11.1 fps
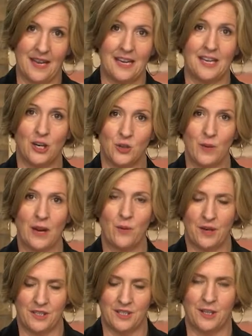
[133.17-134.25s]
And here's what I
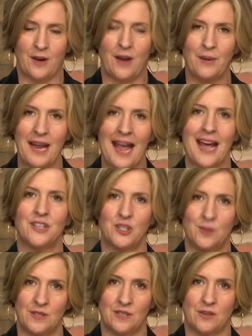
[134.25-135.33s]
want to do. I want to ask
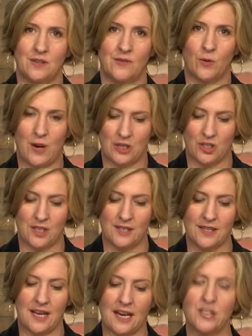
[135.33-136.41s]
you a series of questions,
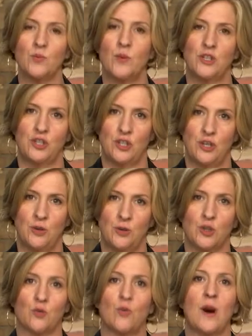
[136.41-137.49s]
and I just want you
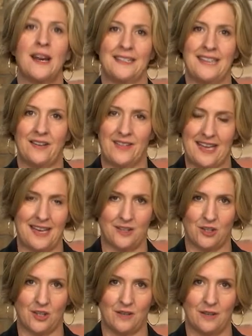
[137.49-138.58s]
to write down the
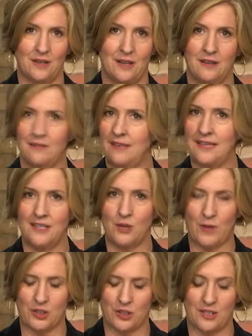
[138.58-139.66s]
answer. Easy
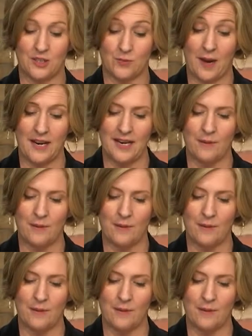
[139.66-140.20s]
questions. Ready?